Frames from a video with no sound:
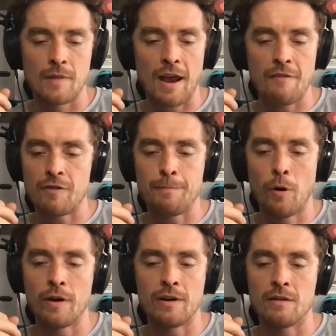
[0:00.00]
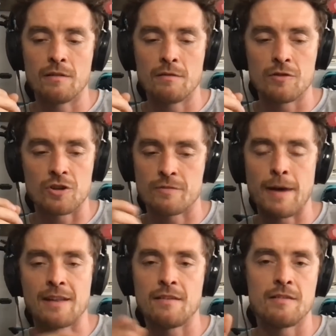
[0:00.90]
every point just
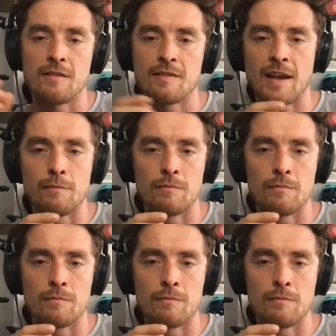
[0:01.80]
matters the same.